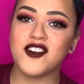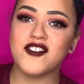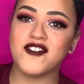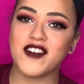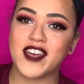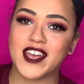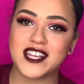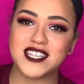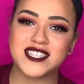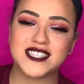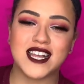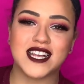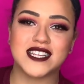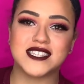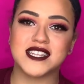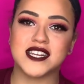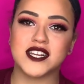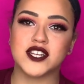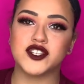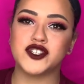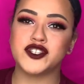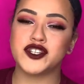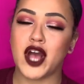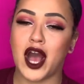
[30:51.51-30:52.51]
face testing
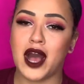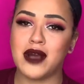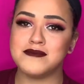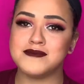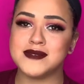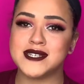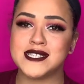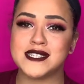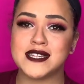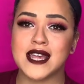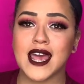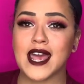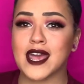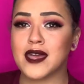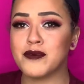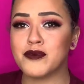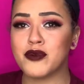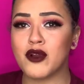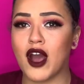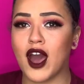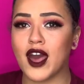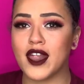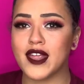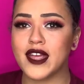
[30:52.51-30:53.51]
Shop MissA
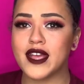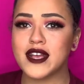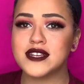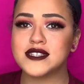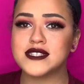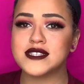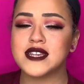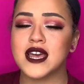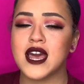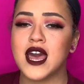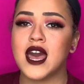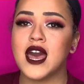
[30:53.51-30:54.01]
products.